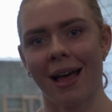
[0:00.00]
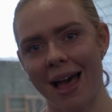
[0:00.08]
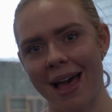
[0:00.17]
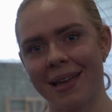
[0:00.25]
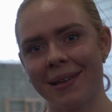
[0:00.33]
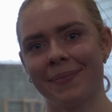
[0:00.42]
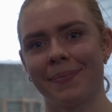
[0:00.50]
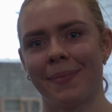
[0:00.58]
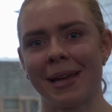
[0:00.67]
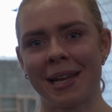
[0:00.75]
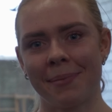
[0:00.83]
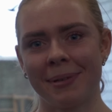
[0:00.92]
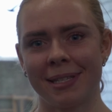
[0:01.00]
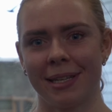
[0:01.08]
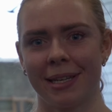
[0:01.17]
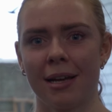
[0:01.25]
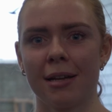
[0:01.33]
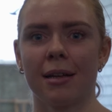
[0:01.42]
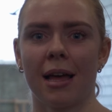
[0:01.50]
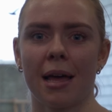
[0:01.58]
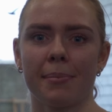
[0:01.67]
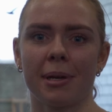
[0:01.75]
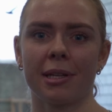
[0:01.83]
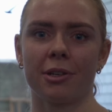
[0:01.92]
Hi, my name is Nina.
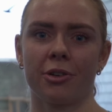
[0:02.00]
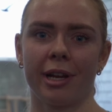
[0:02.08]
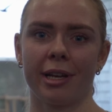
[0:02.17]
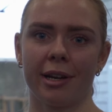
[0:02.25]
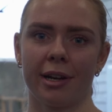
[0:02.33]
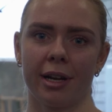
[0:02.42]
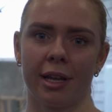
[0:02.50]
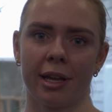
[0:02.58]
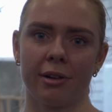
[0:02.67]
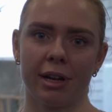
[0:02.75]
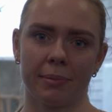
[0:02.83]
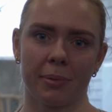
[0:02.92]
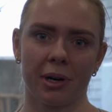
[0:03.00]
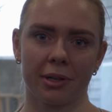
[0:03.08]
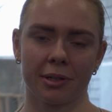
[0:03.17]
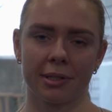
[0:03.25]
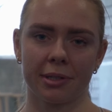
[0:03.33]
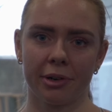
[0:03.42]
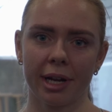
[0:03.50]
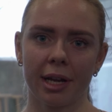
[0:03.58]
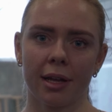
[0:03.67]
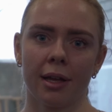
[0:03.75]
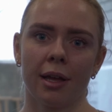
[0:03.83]
I'm a trainer here at Bardogs Zurich,